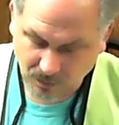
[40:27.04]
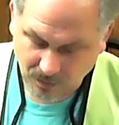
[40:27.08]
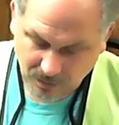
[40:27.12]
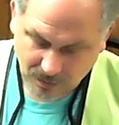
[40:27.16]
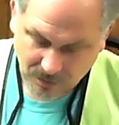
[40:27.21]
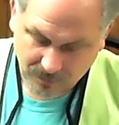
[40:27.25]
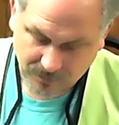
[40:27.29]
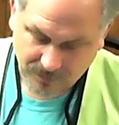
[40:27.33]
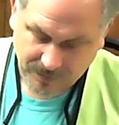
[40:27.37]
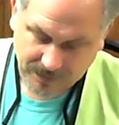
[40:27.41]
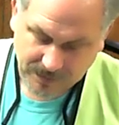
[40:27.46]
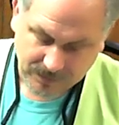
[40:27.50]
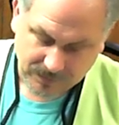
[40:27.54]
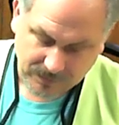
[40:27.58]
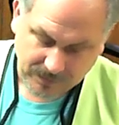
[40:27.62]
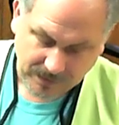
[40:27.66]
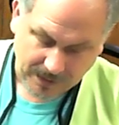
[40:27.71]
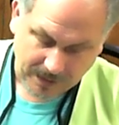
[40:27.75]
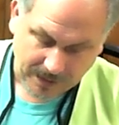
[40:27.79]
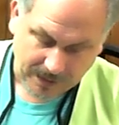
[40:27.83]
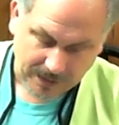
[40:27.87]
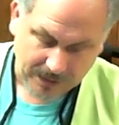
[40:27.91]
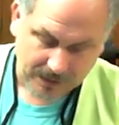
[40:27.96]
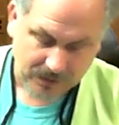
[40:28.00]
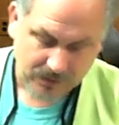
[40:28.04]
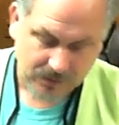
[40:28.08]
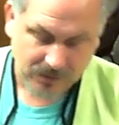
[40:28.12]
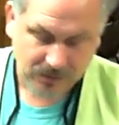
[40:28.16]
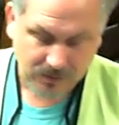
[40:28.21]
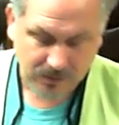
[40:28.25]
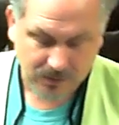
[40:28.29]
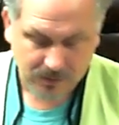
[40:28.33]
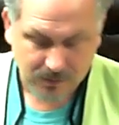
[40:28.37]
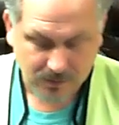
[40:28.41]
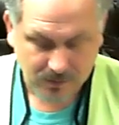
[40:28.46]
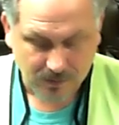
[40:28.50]
worth in his eyes.
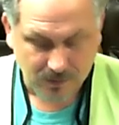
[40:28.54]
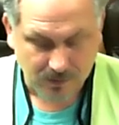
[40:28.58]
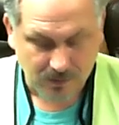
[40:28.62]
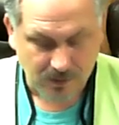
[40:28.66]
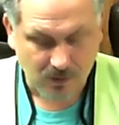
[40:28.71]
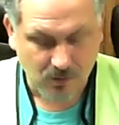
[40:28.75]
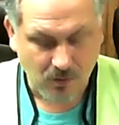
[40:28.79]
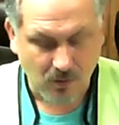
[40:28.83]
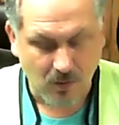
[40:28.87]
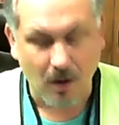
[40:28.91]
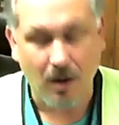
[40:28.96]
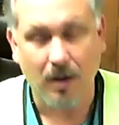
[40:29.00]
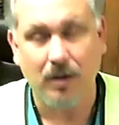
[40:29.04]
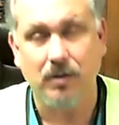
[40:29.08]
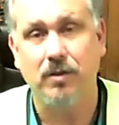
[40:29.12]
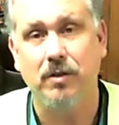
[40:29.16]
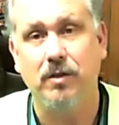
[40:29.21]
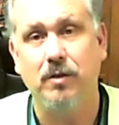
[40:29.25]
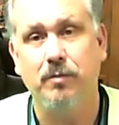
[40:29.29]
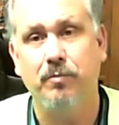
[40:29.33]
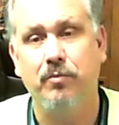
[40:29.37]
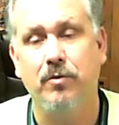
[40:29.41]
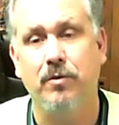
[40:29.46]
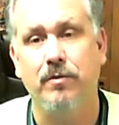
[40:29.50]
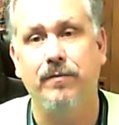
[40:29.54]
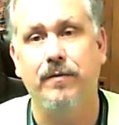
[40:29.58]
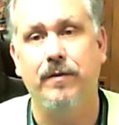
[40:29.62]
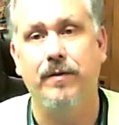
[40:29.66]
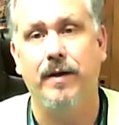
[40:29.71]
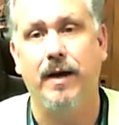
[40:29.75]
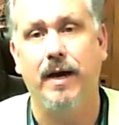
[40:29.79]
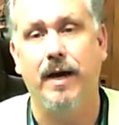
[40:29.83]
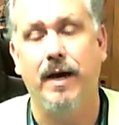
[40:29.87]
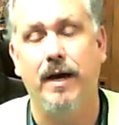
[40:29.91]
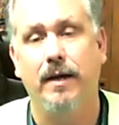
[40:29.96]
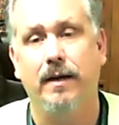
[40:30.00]
The cross is proof of
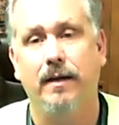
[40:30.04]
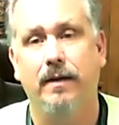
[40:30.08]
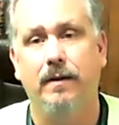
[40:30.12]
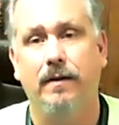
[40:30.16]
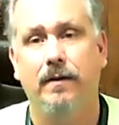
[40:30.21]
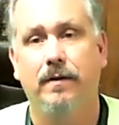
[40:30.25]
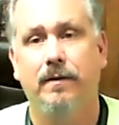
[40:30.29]
that.